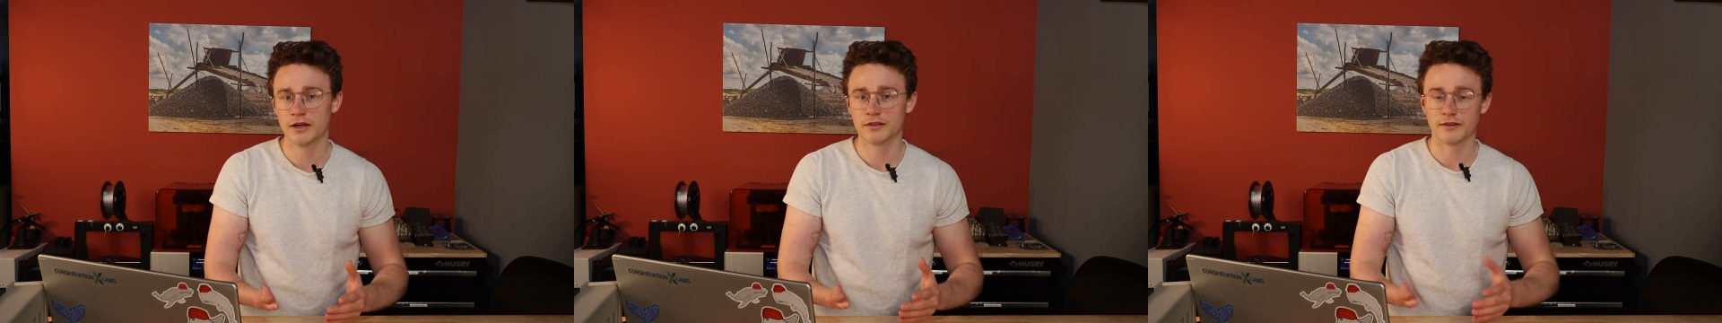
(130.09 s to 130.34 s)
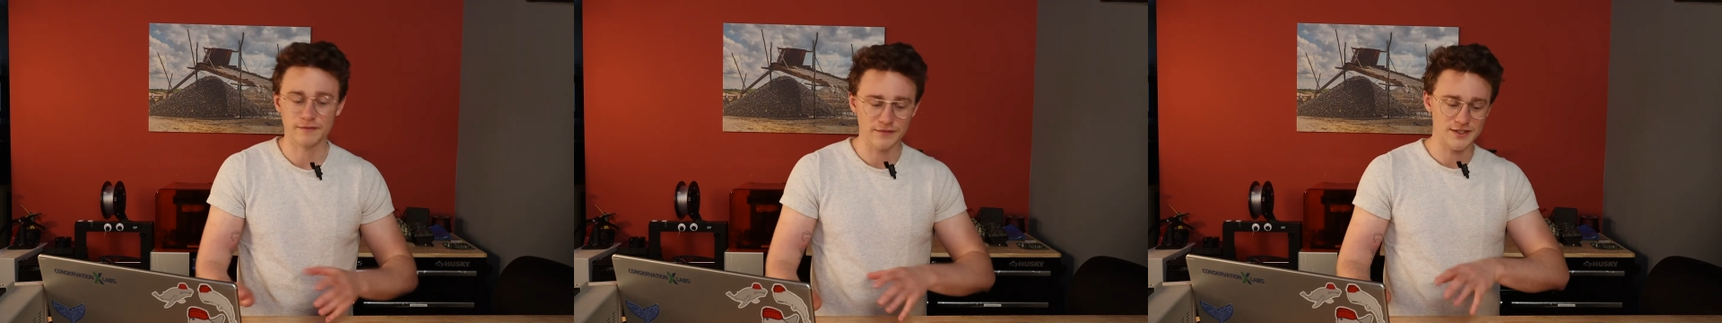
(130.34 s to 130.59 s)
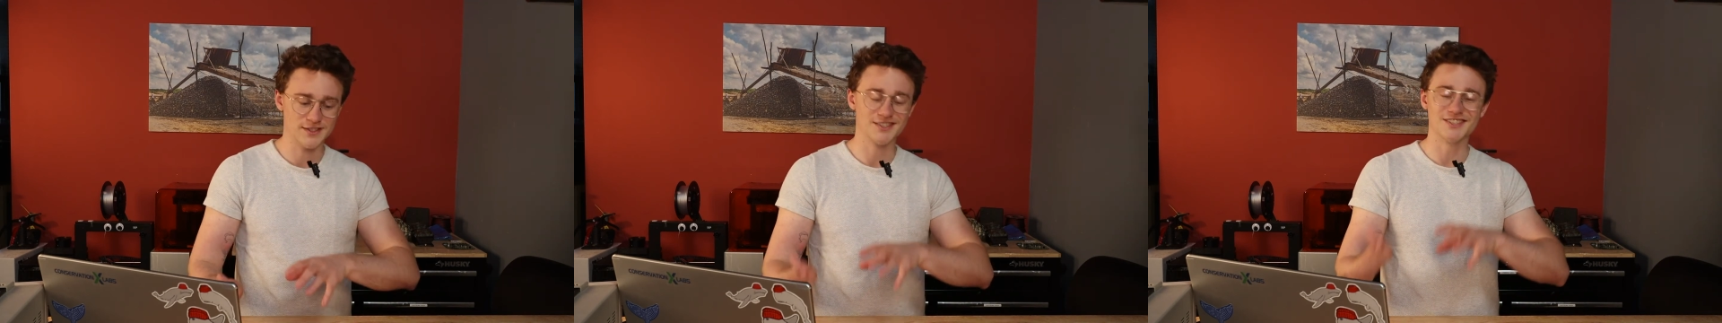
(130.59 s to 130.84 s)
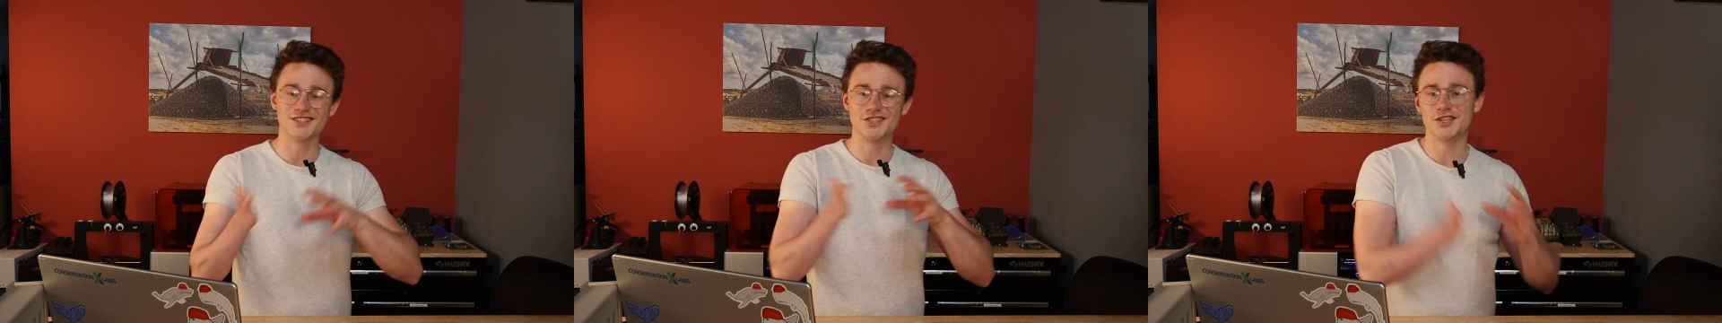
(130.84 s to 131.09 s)
that fixes
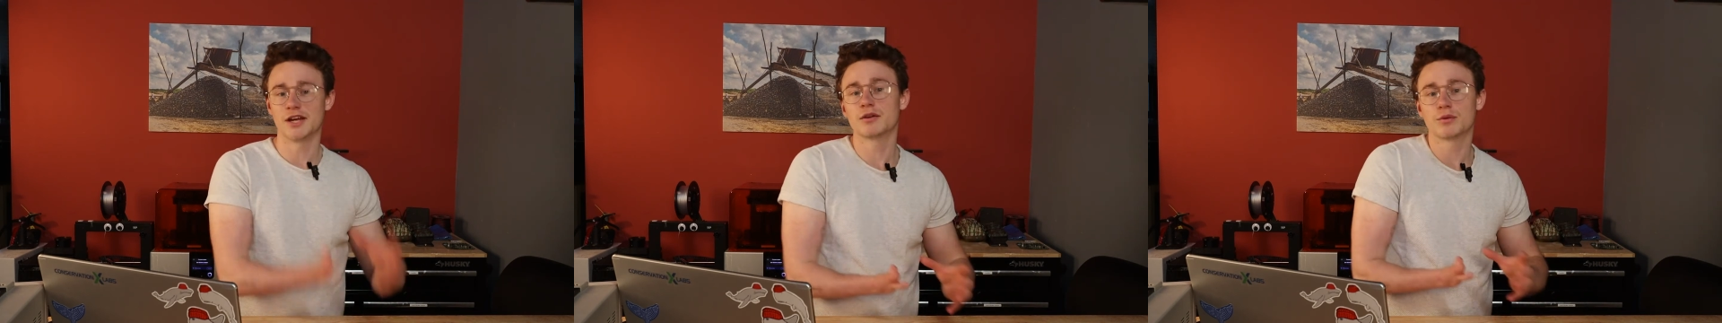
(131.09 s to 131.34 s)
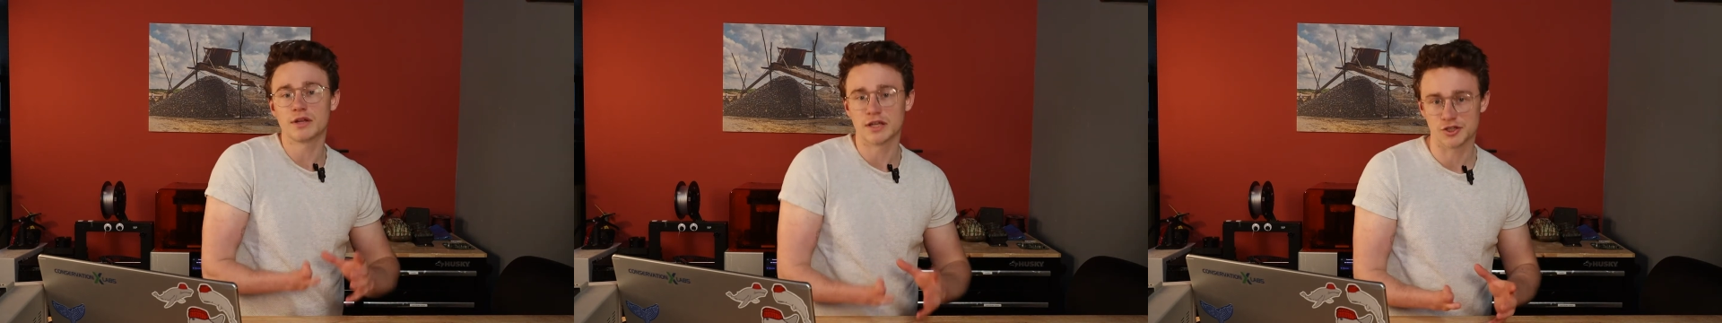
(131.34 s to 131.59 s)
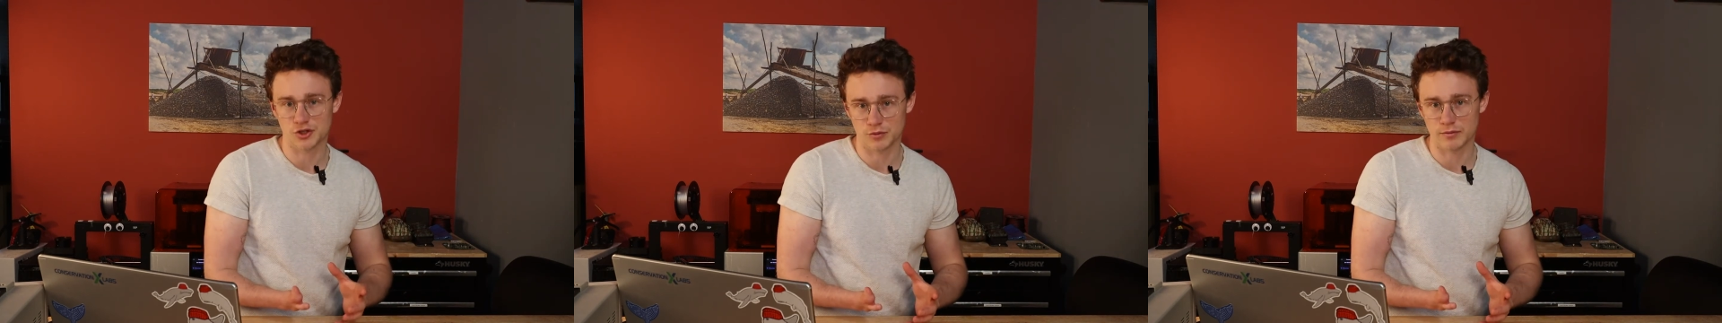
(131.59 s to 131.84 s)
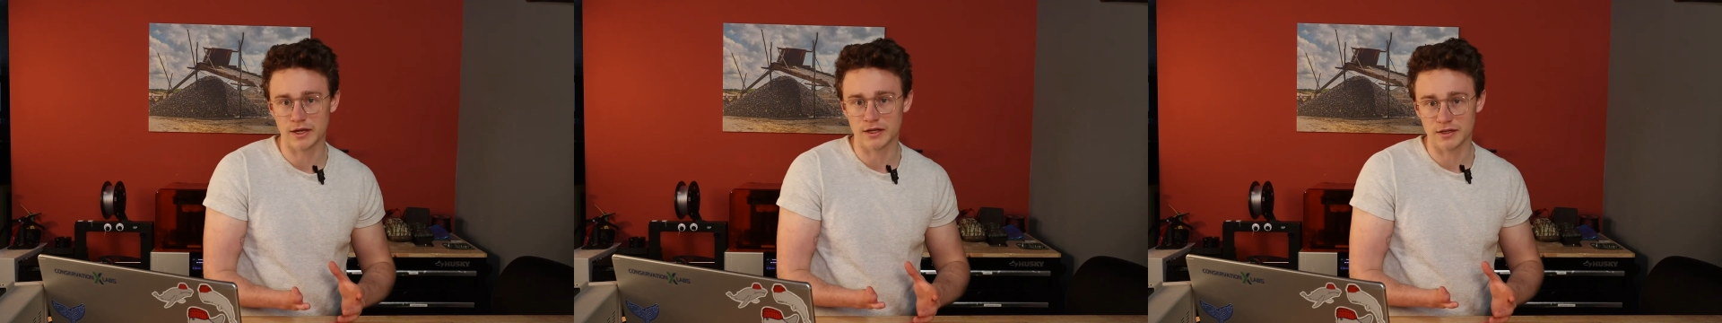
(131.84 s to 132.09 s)
a genuine issue
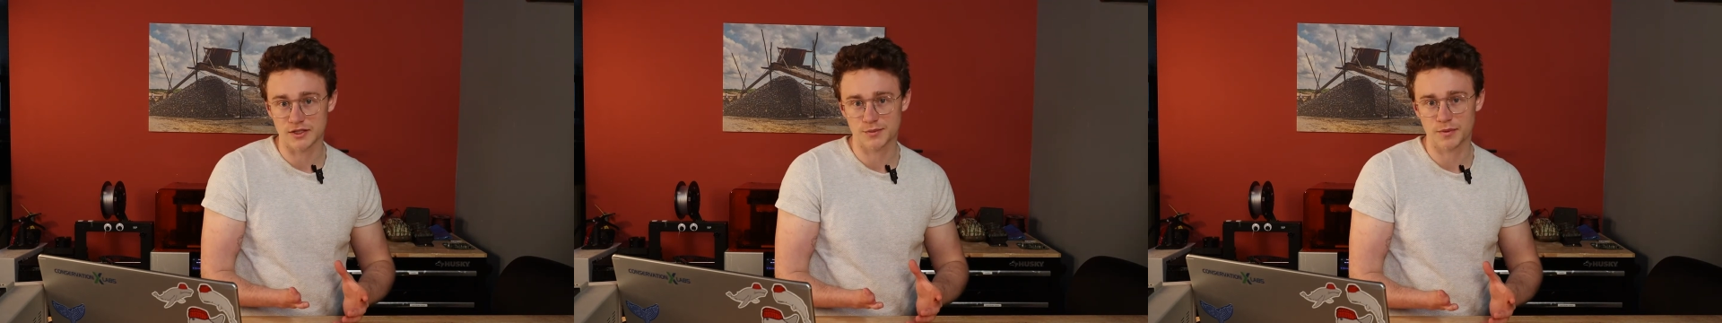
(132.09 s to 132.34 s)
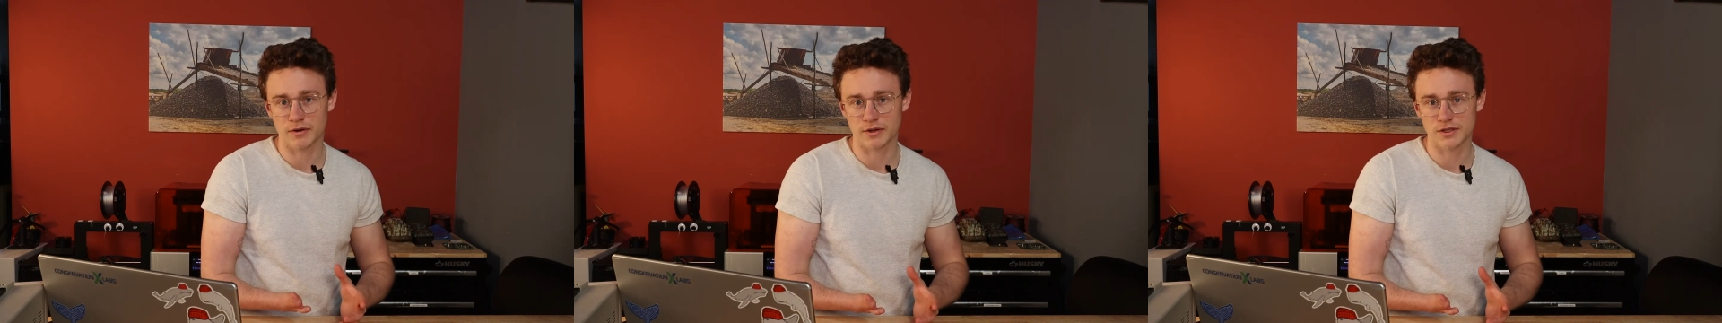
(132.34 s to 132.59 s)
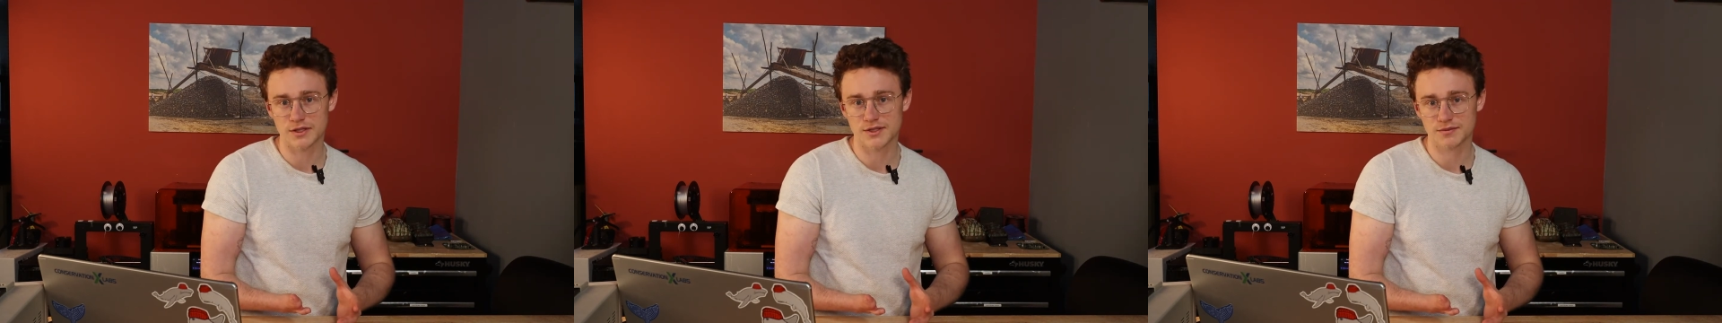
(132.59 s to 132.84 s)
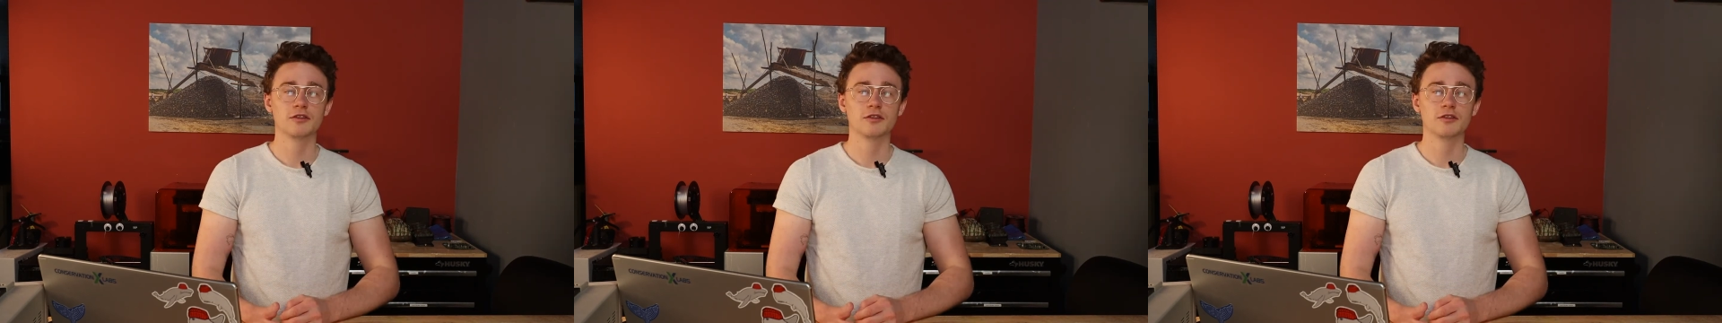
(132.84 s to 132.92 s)
many experience.